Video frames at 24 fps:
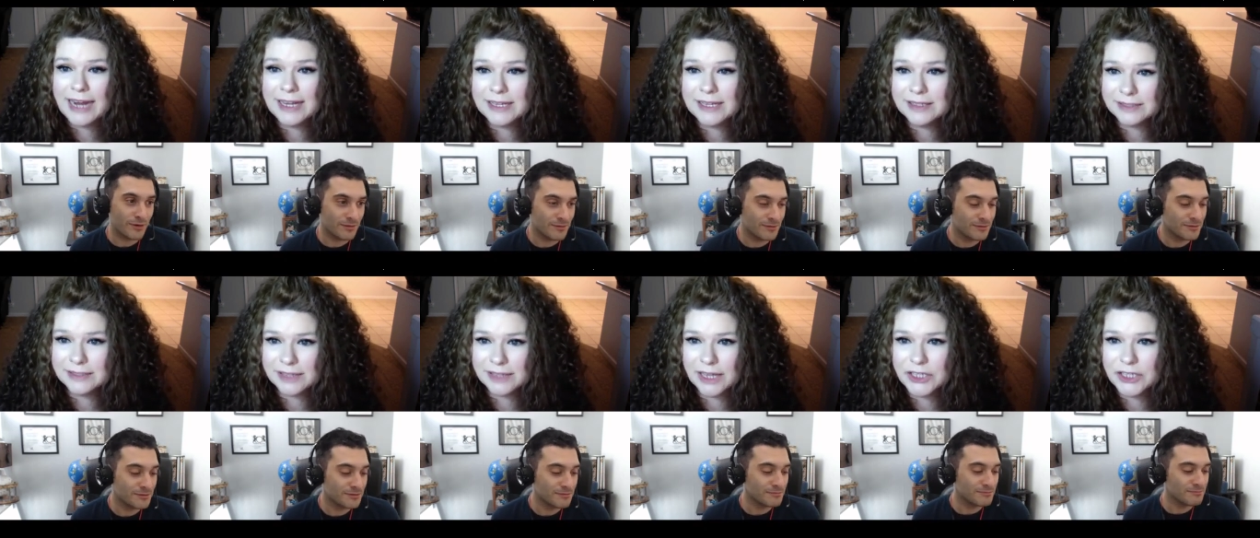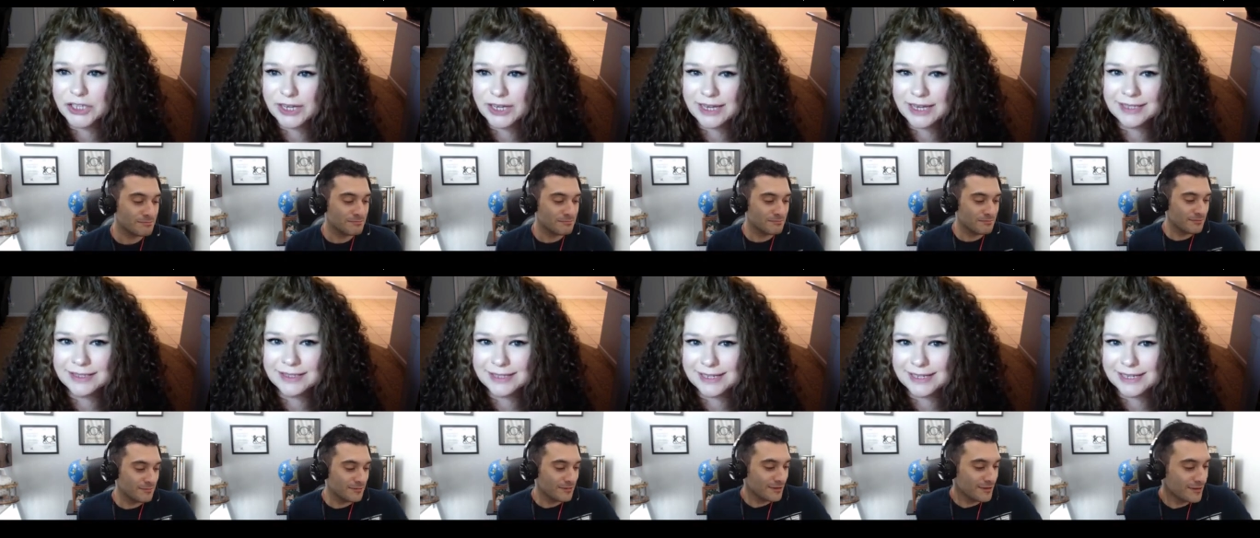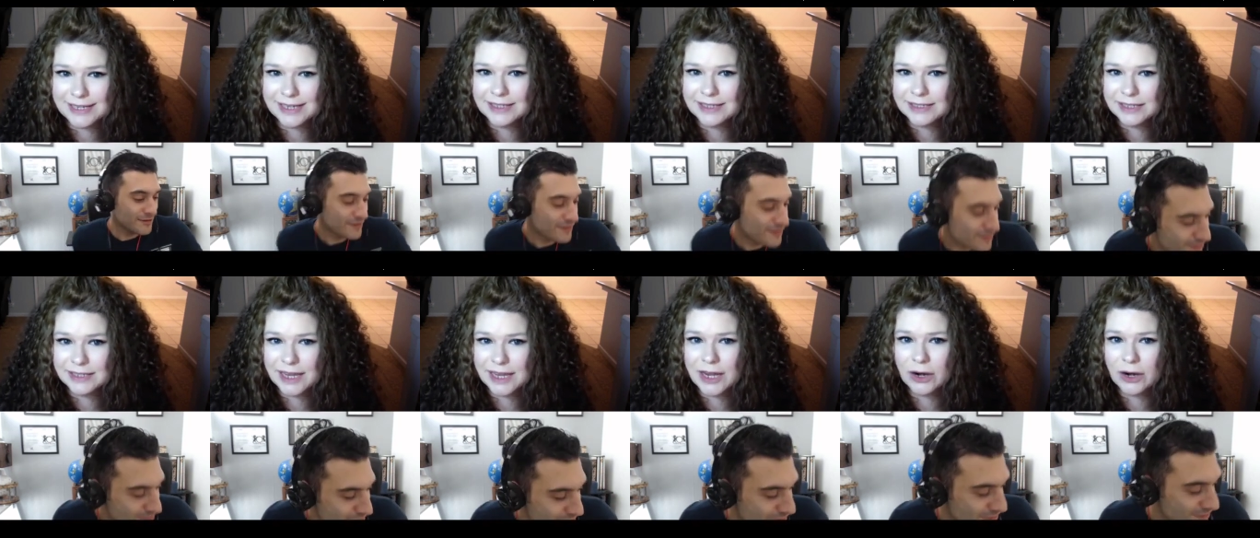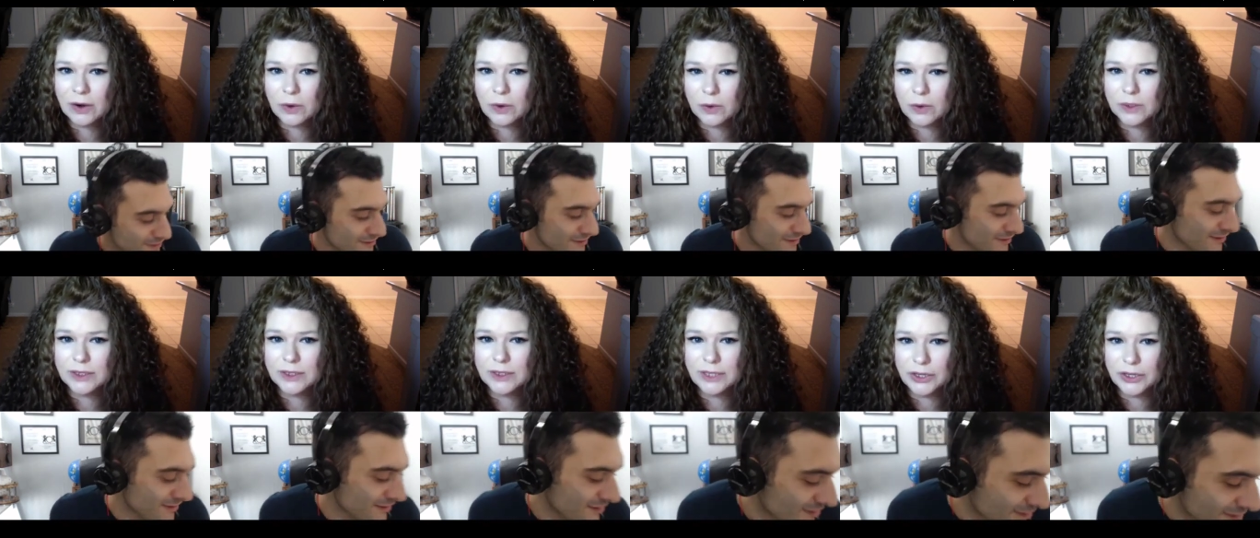Speaker 1: such incident in our
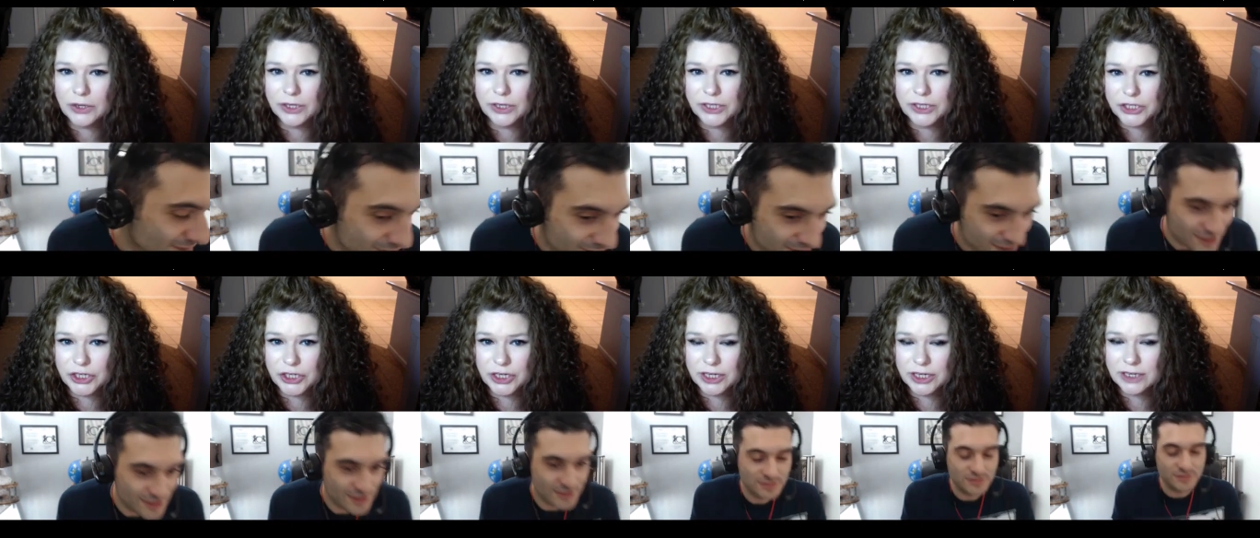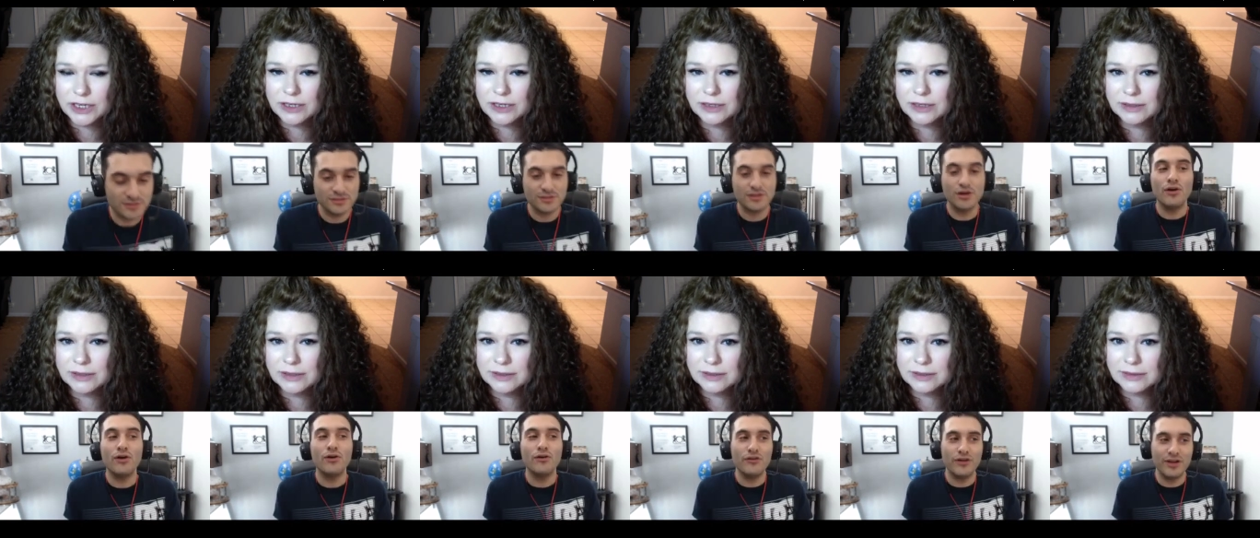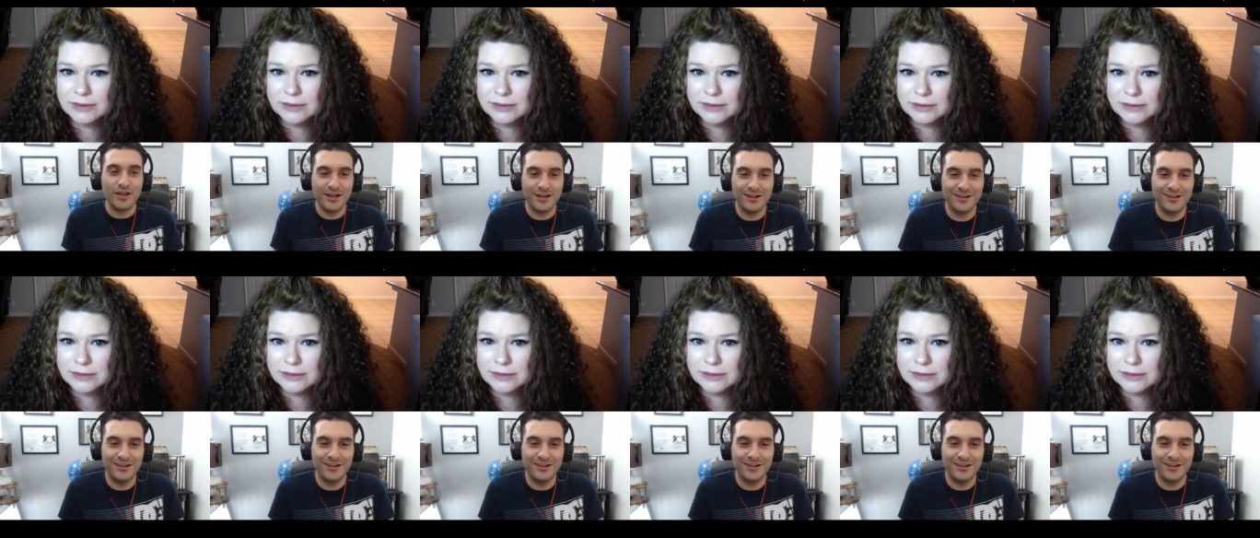old literature
Speaker 2: oh really